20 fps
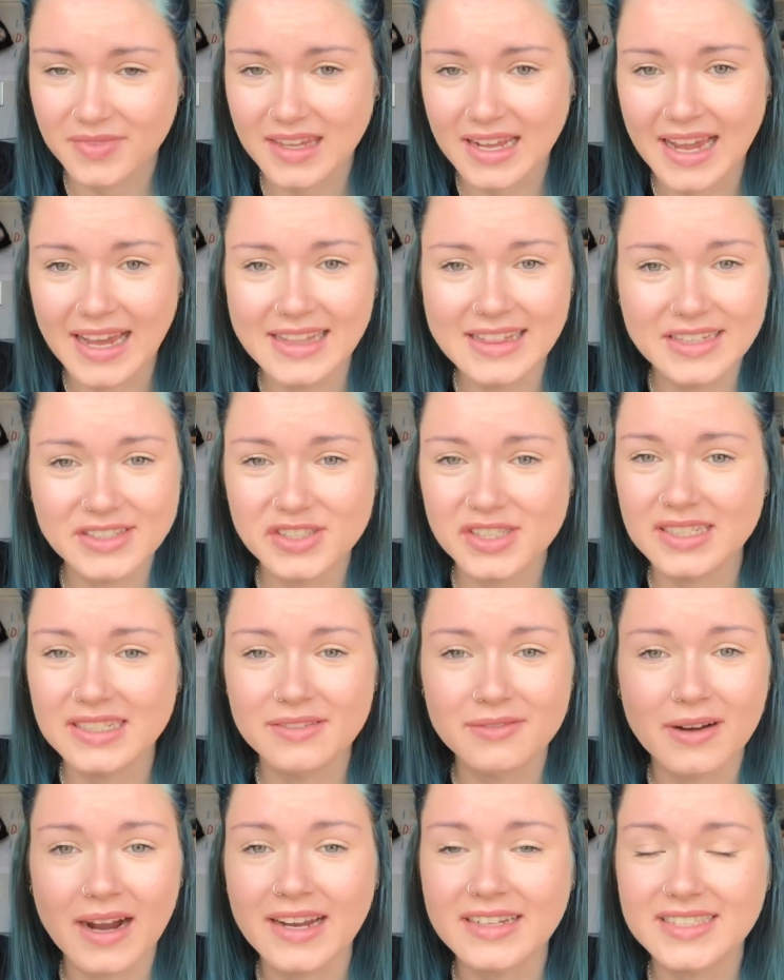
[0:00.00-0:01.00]

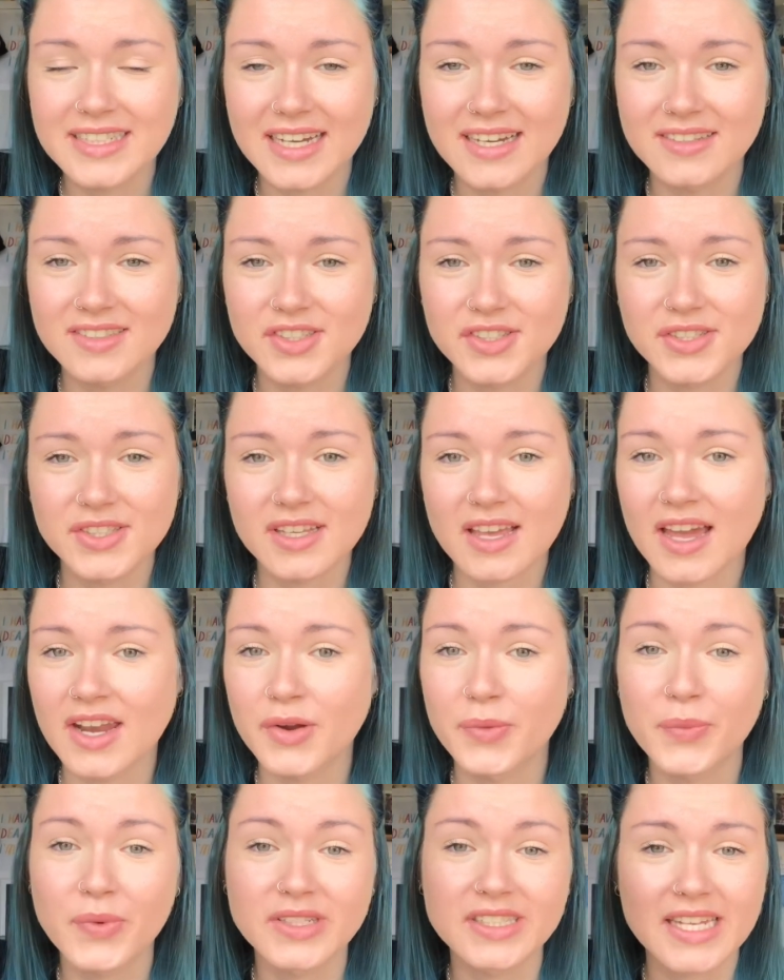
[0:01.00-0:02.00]
literally write down just kind
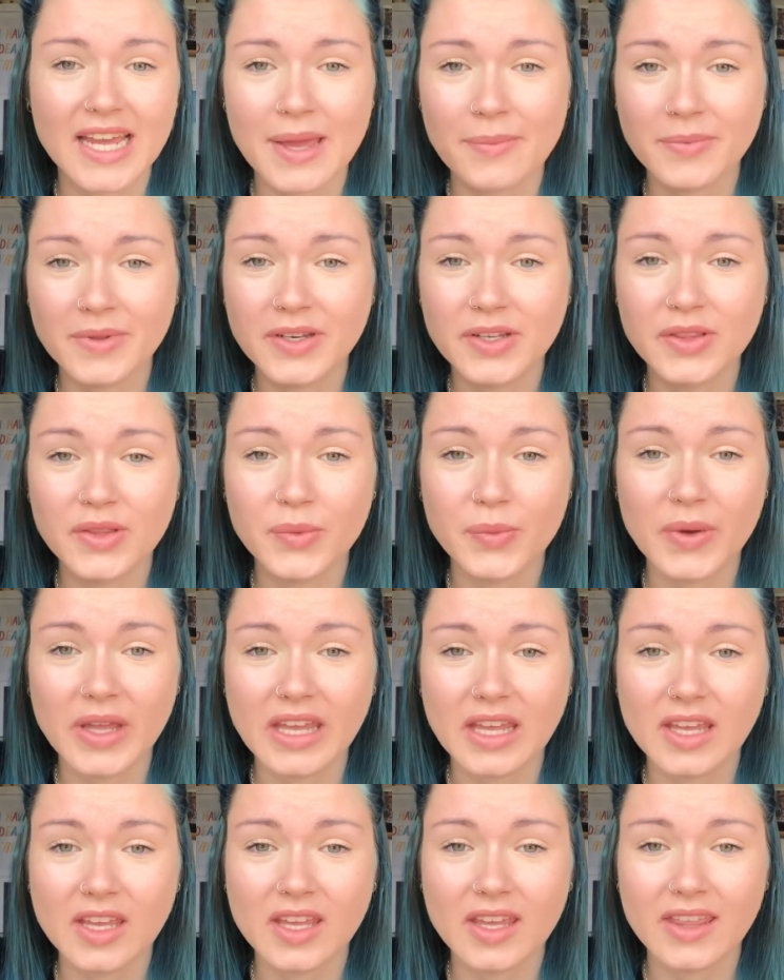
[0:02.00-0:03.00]
of what's happened in the
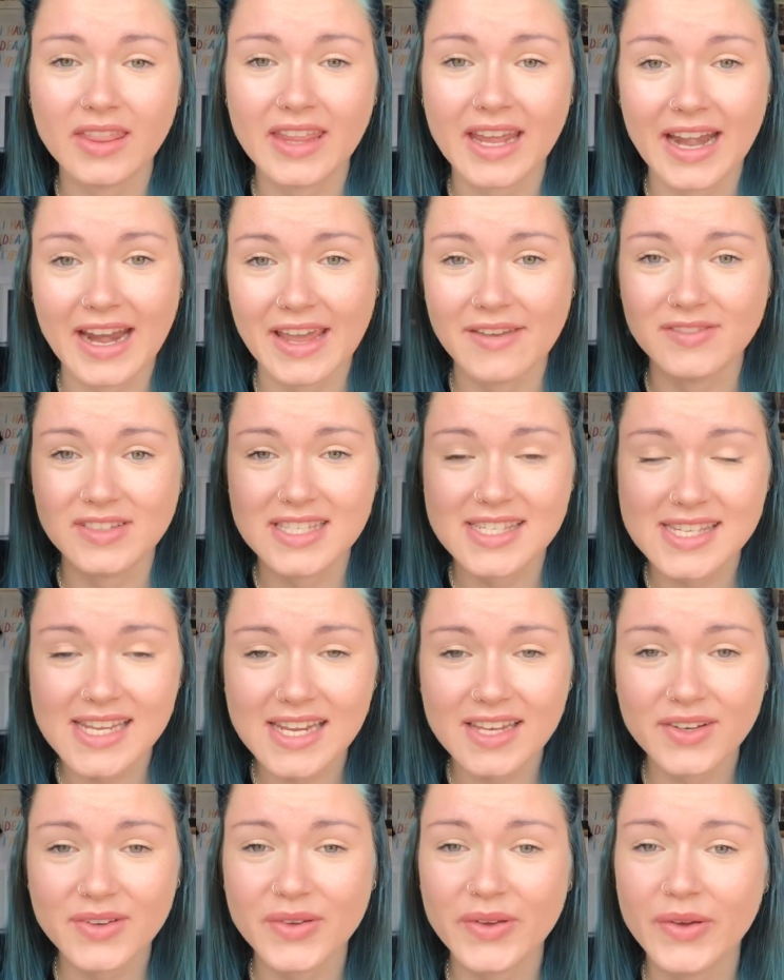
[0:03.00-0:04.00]
week that I haven't
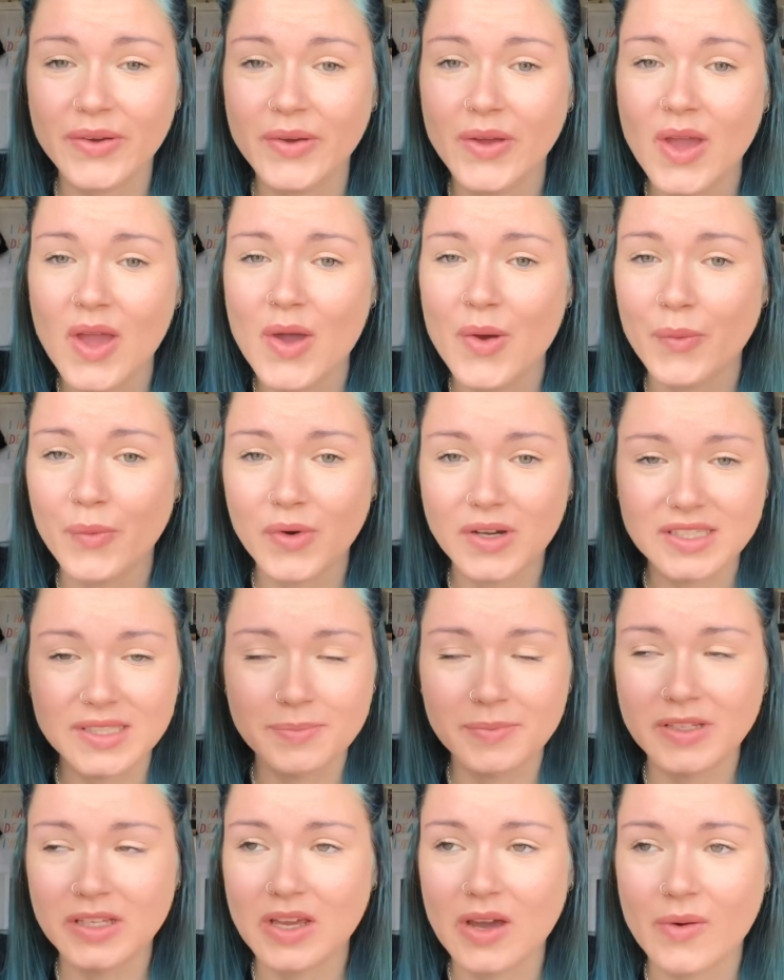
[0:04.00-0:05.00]
seen her, what's
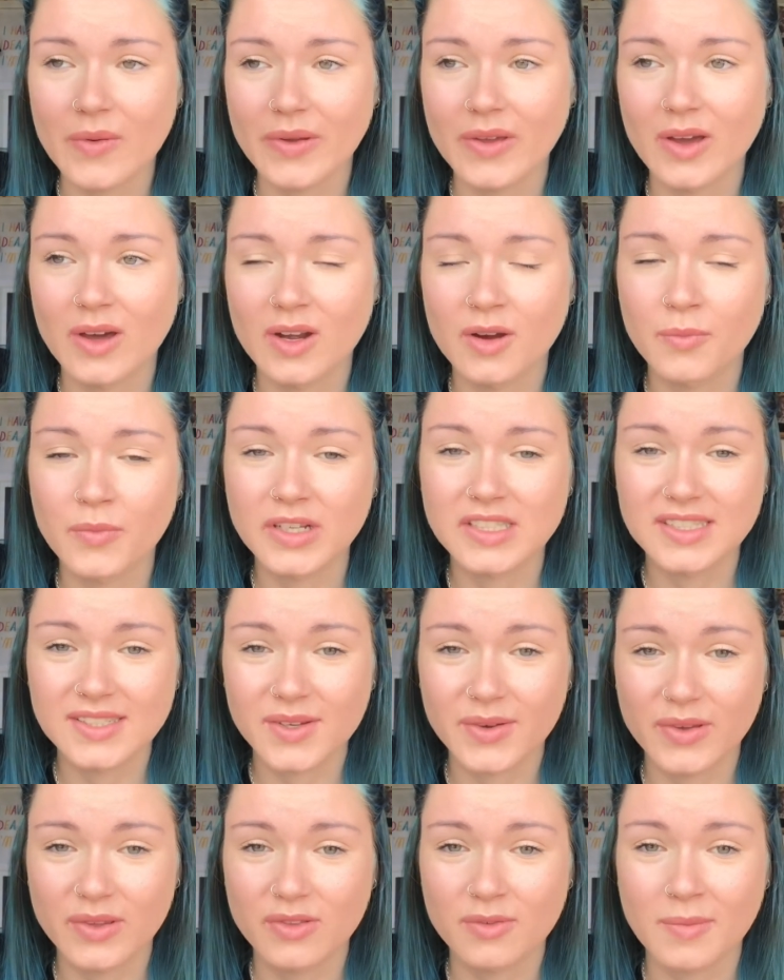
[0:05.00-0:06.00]
been going on and what's
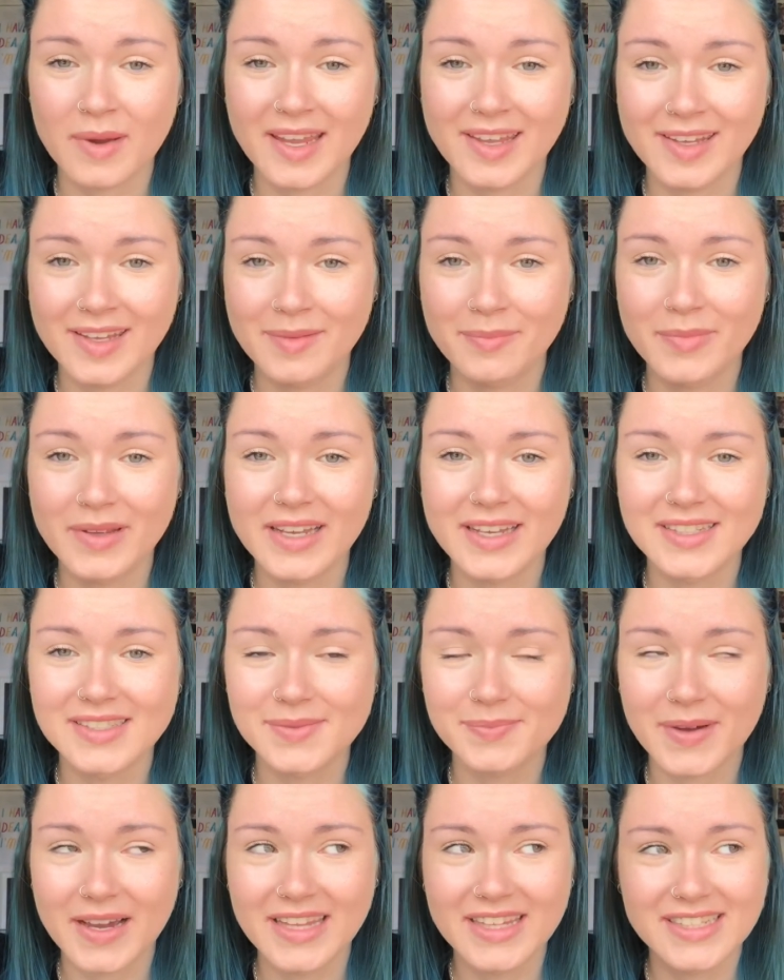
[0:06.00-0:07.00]
going through my head,
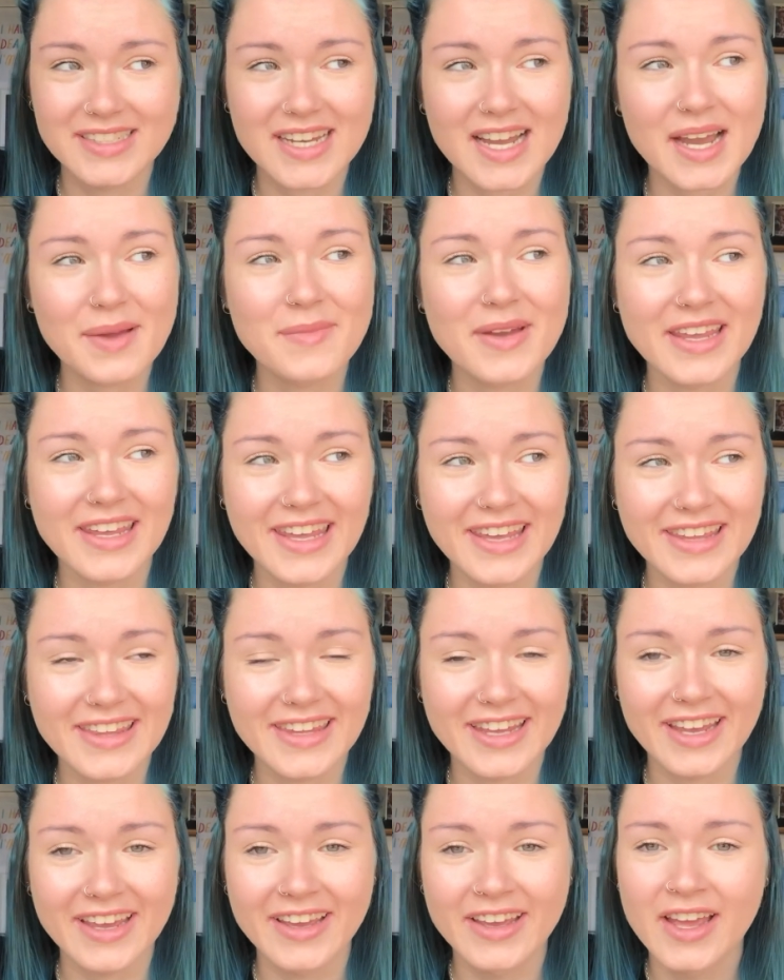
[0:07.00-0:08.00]
because by the time I get
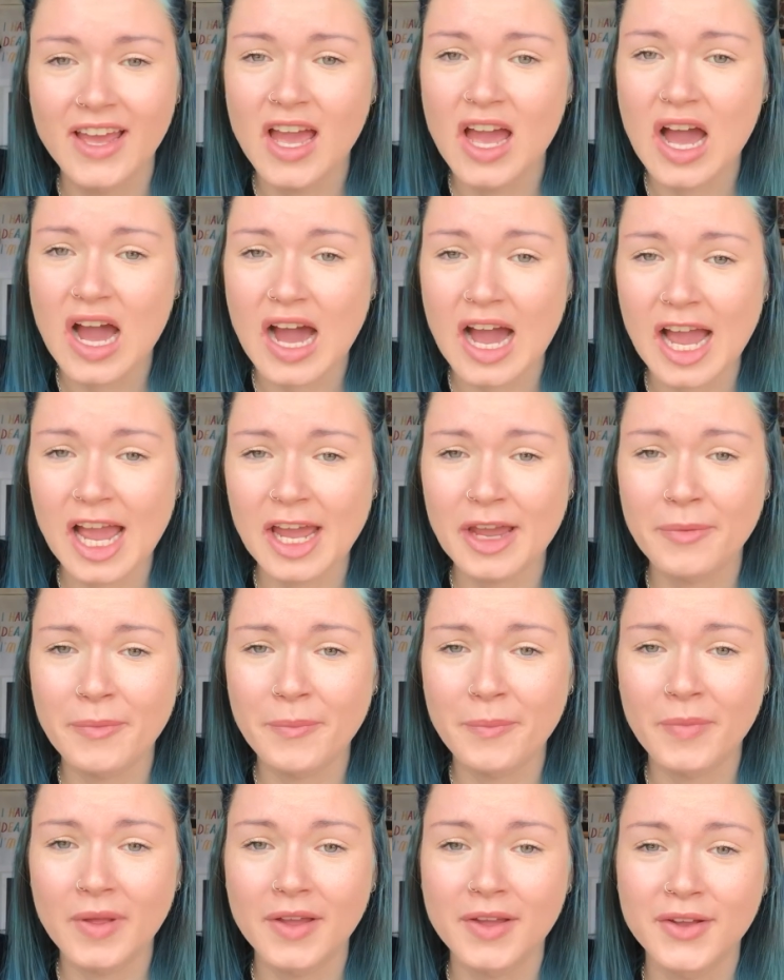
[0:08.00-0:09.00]
there,
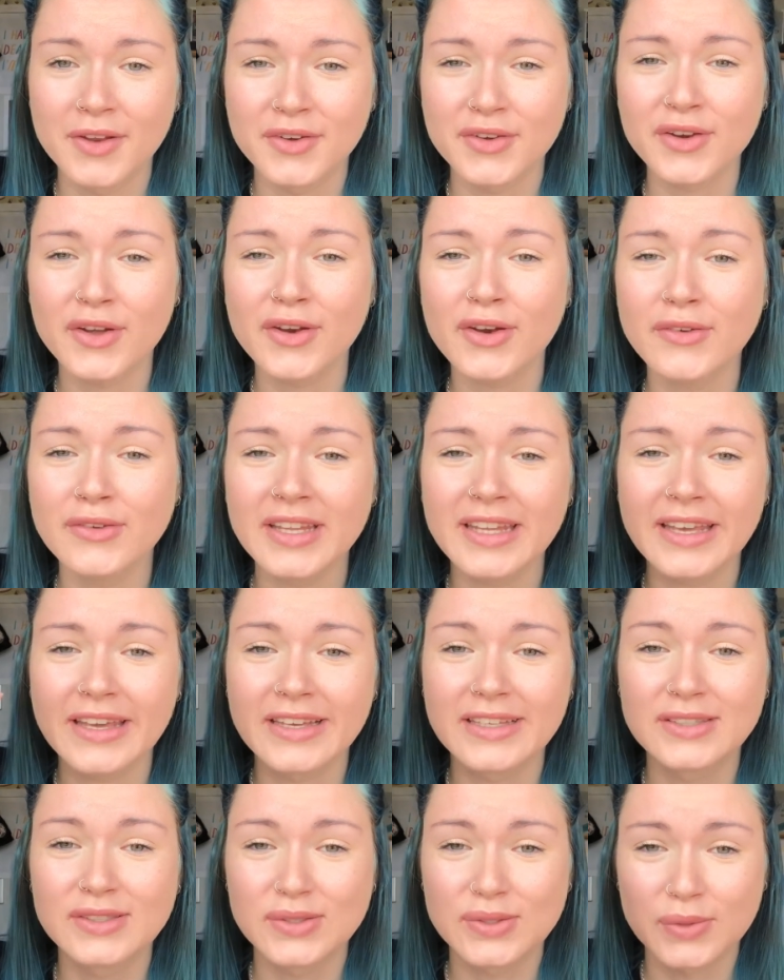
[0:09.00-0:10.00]
I'm not only
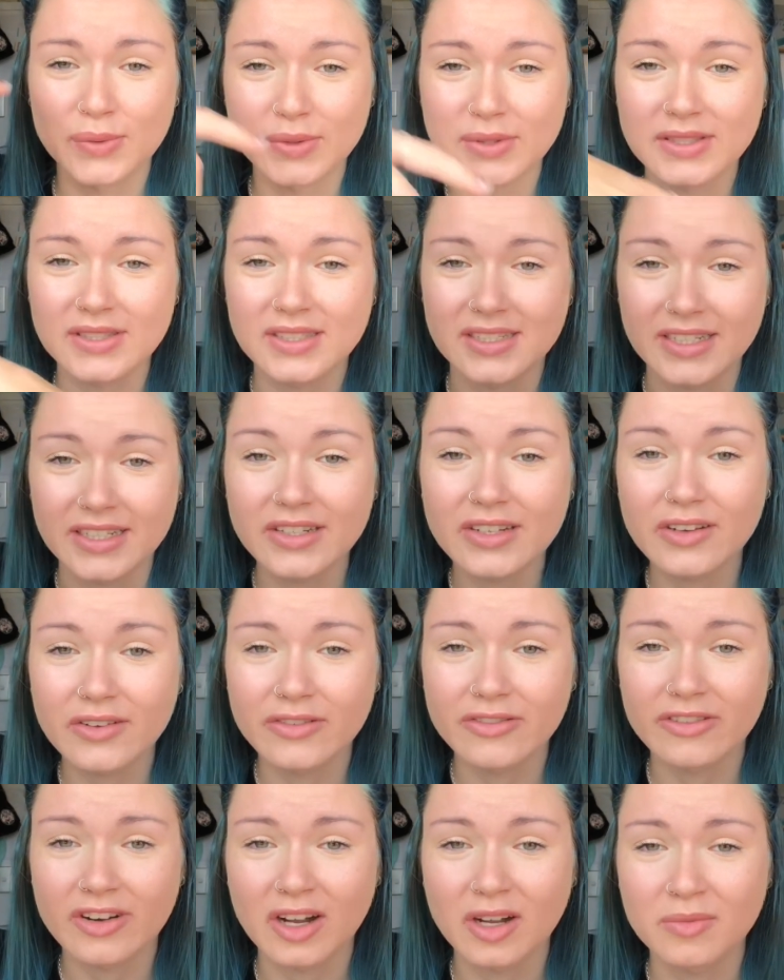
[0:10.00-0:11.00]
exhausted
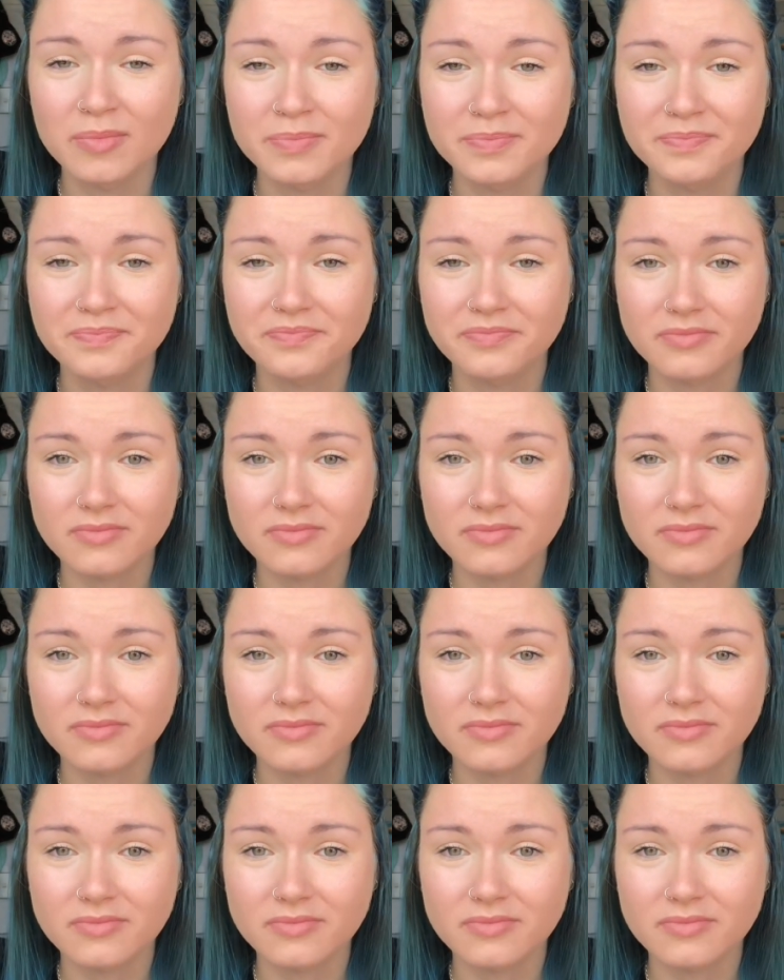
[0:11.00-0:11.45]
from